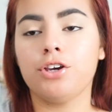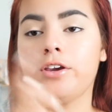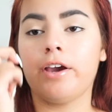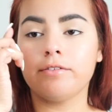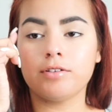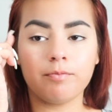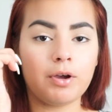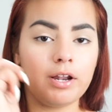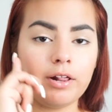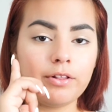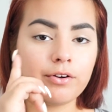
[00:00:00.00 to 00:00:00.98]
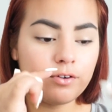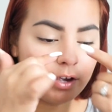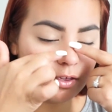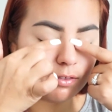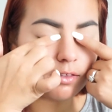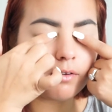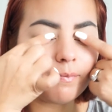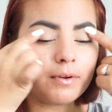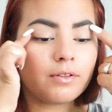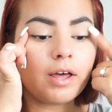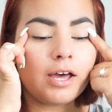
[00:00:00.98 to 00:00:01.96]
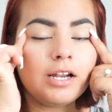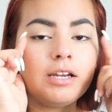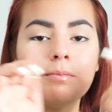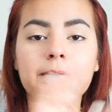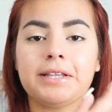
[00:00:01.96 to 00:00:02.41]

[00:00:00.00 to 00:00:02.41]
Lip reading: You have some color in the crease, a little bit on the eyelid,